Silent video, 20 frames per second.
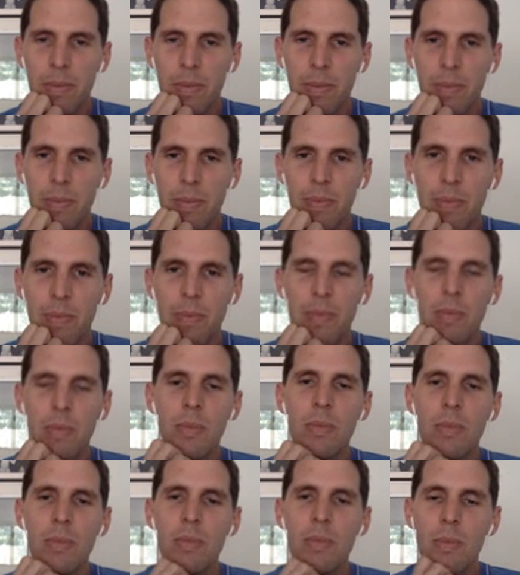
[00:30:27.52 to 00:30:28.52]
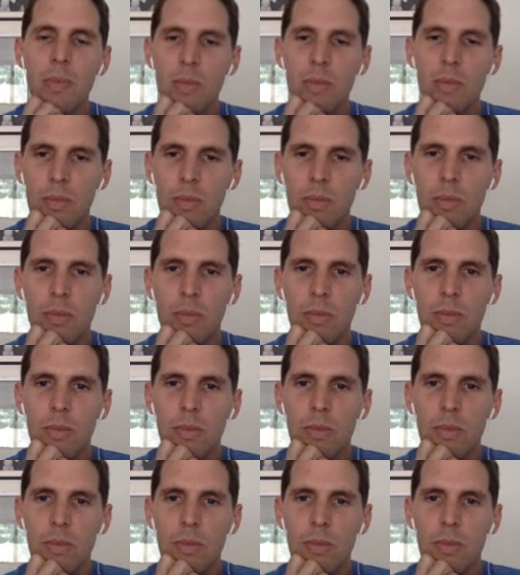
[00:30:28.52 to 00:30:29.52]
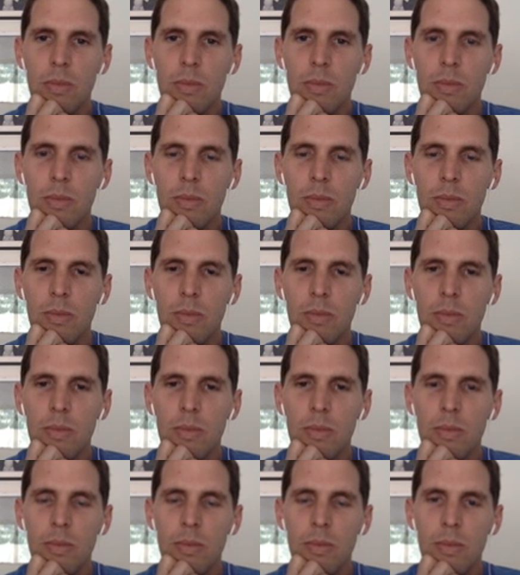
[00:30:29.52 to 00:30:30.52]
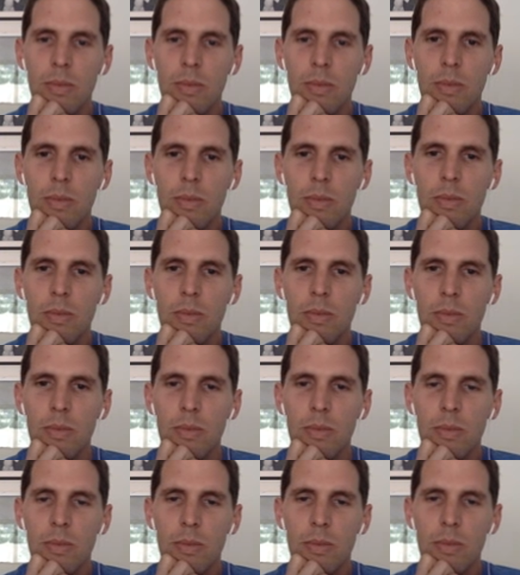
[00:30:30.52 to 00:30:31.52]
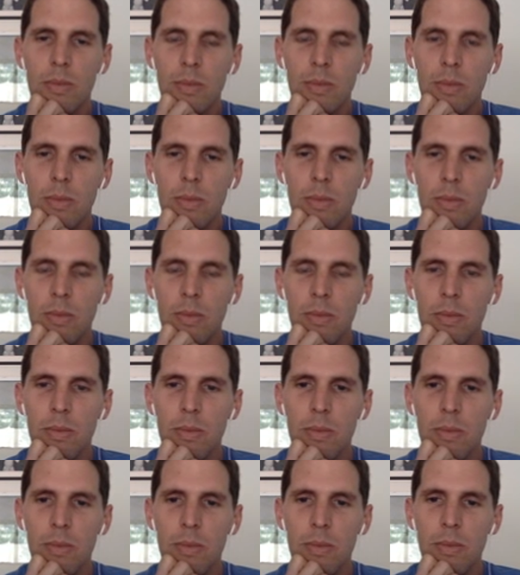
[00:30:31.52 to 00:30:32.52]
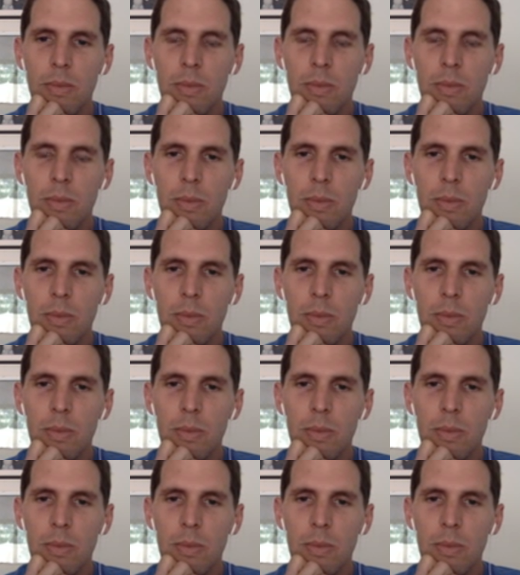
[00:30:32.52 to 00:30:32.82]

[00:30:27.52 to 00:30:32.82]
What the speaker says: The person shown says nothing.